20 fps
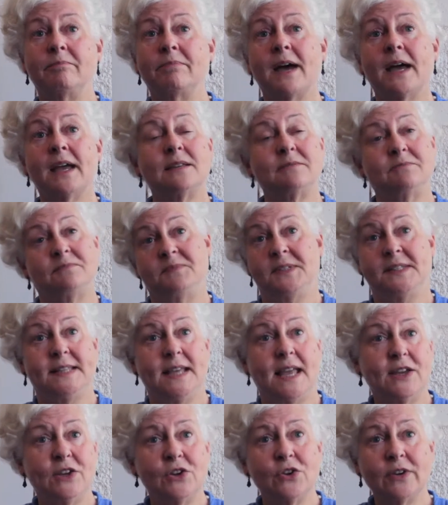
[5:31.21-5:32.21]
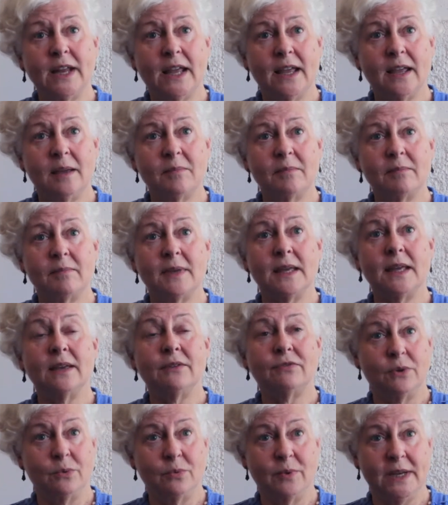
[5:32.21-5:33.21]
by saying your name,
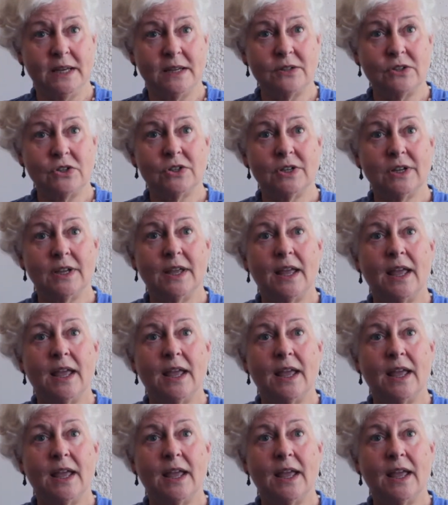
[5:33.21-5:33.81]
if you wish,